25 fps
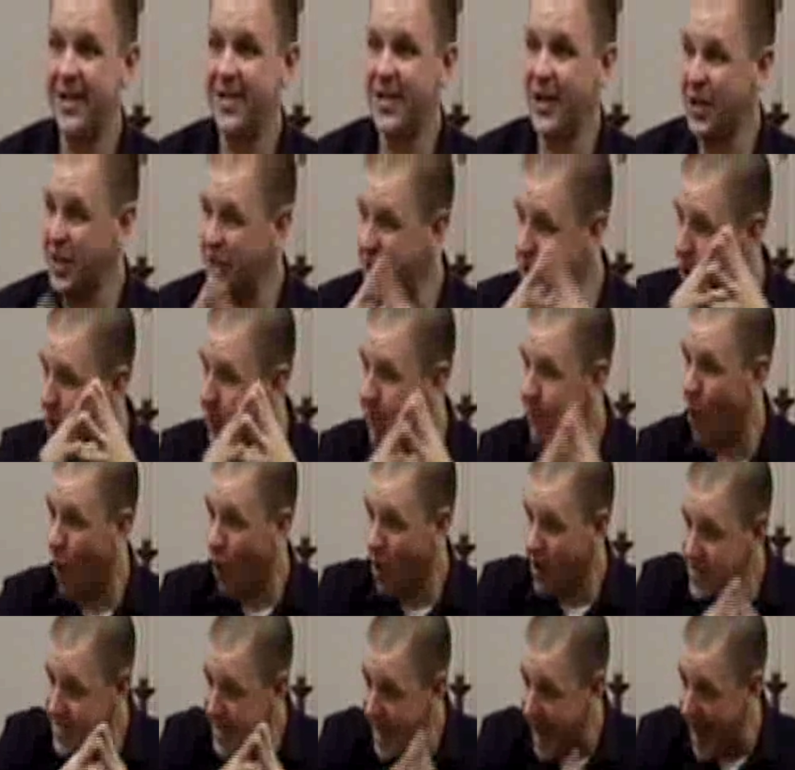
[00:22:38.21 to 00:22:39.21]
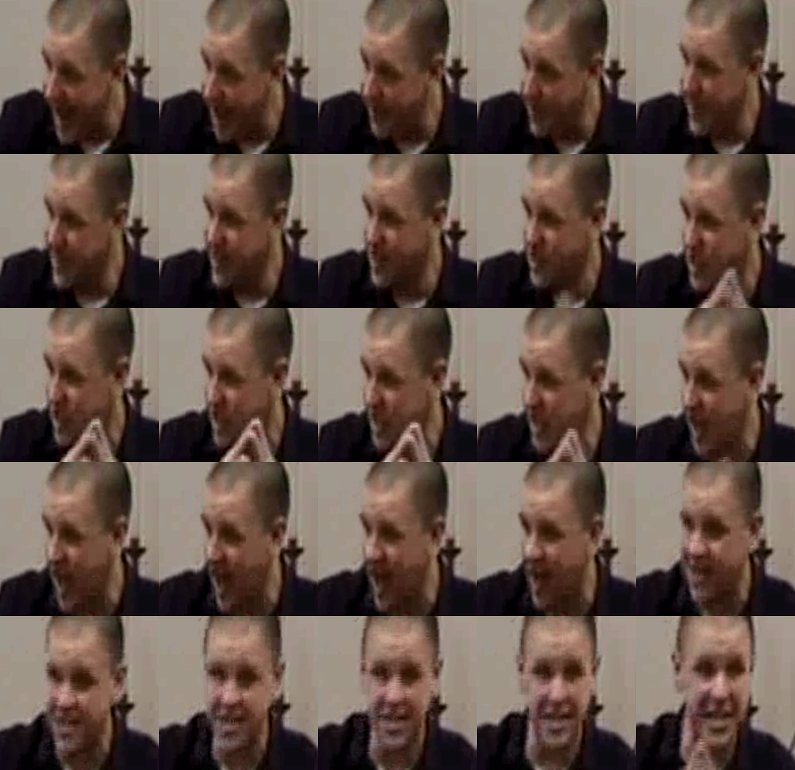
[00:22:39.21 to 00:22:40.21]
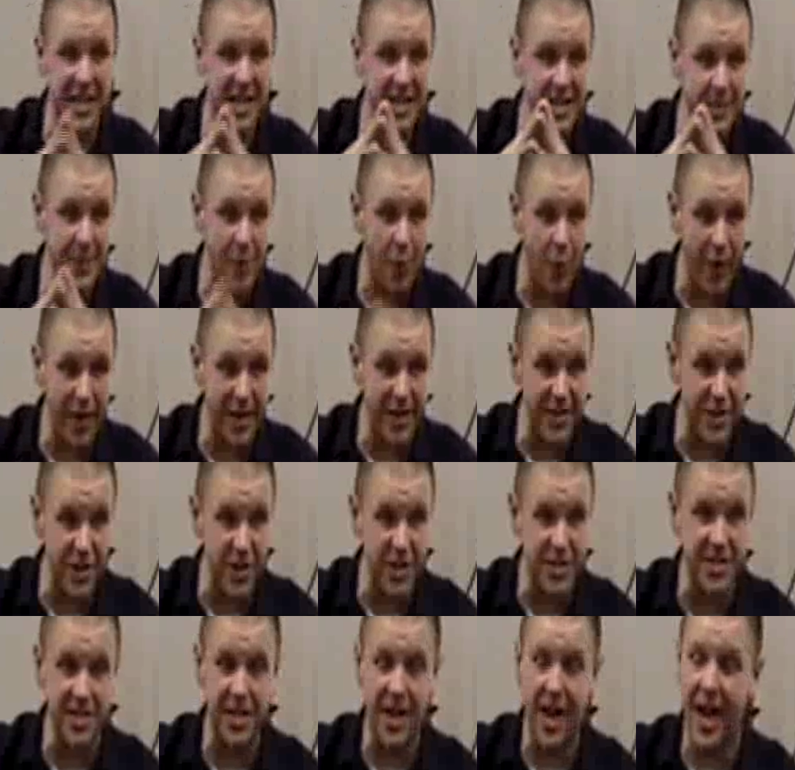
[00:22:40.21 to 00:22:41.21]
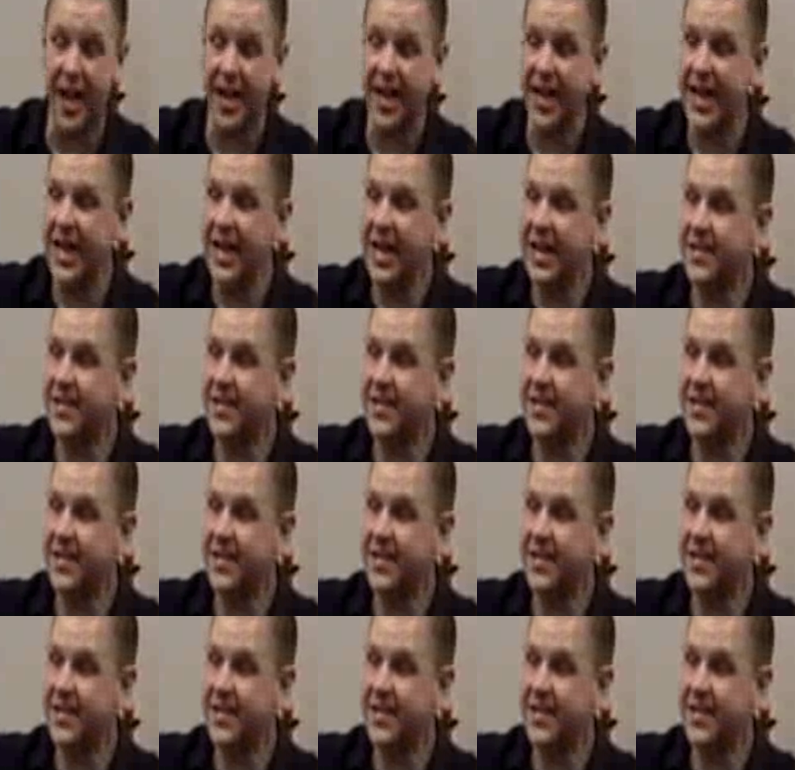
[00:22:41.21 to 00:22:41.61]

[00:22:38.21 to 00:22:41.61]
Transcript: They're going to do more damage to God's kingdom and what it looks like